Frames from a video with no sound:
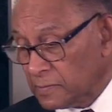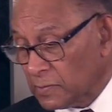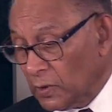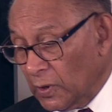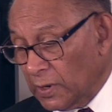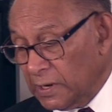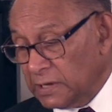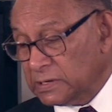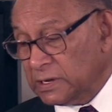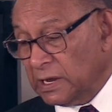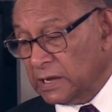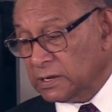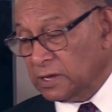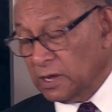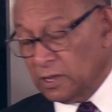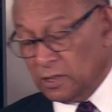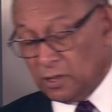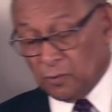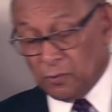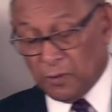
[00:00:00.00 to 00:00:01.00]
God is
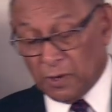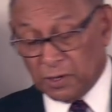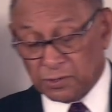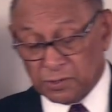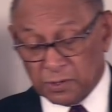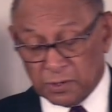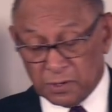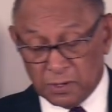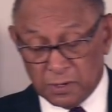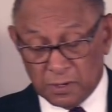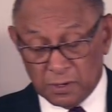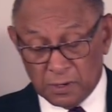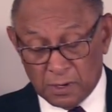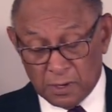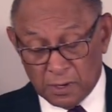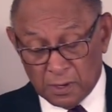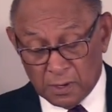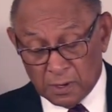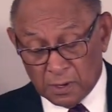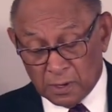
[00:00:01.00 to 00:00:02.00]
asking the question.
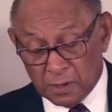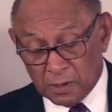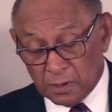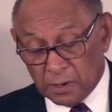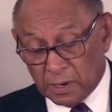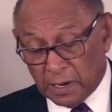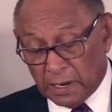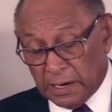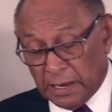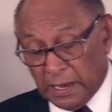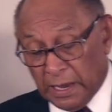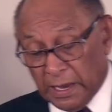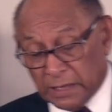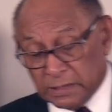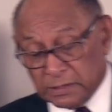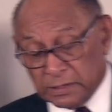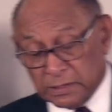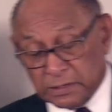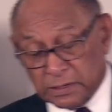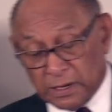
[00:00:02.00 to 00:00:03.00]
And he
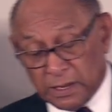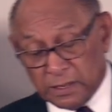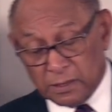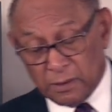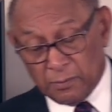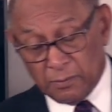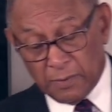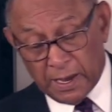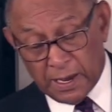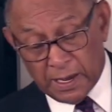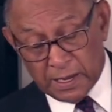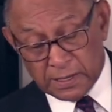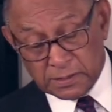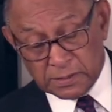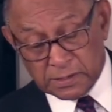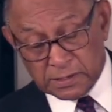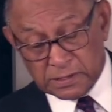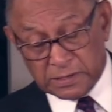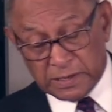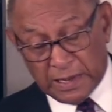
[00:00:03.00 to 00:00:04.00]
answers, And the
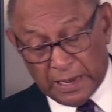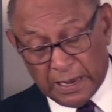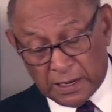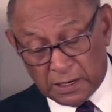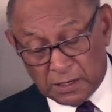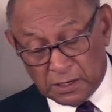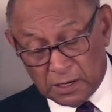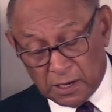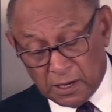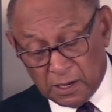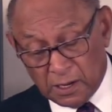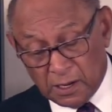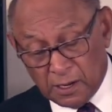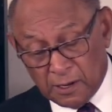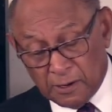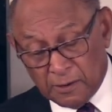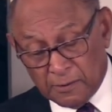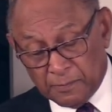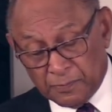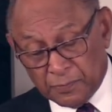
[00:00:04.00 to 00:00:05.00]
man said,
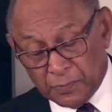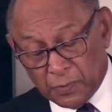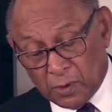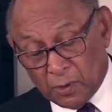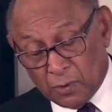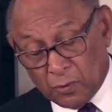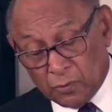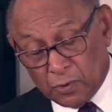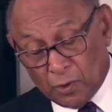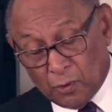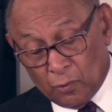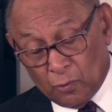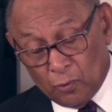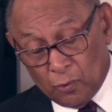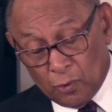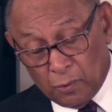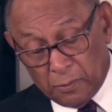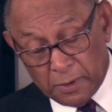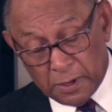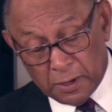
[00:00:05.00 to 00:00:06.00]
the
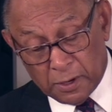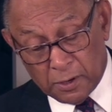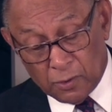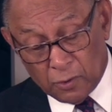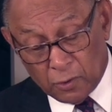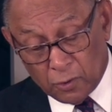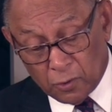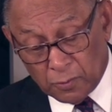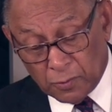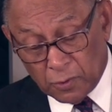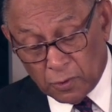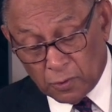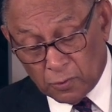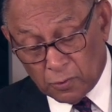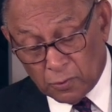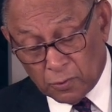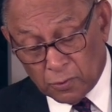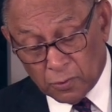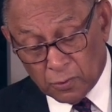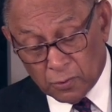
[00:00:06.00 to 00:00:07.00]
woman whom
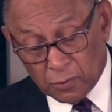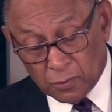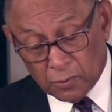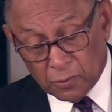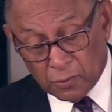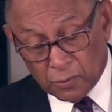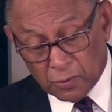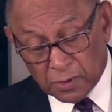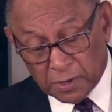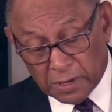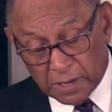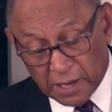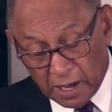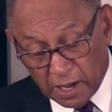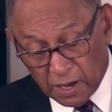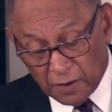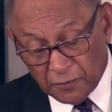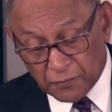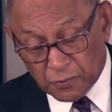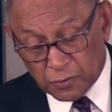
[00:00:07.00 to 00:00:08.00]
you
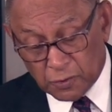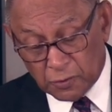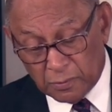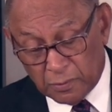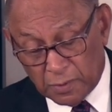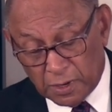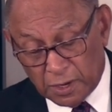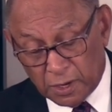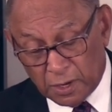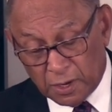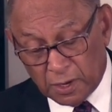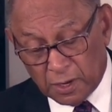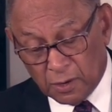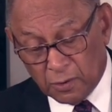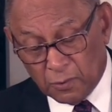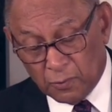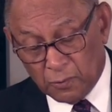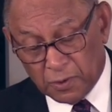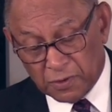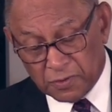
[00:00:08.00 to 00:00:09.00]
gave to me
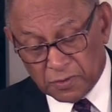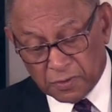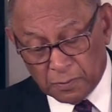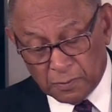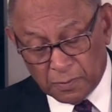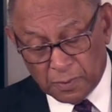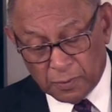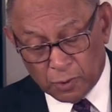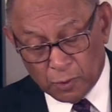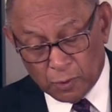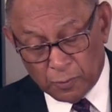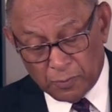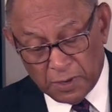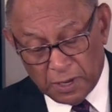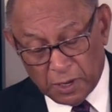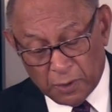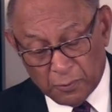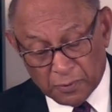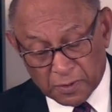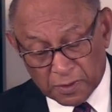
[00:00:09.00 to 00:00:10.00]
with me to
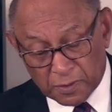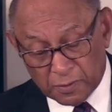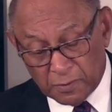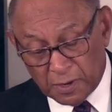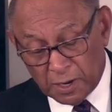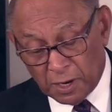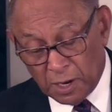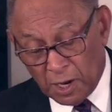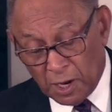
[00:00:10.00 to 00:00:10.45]
be with me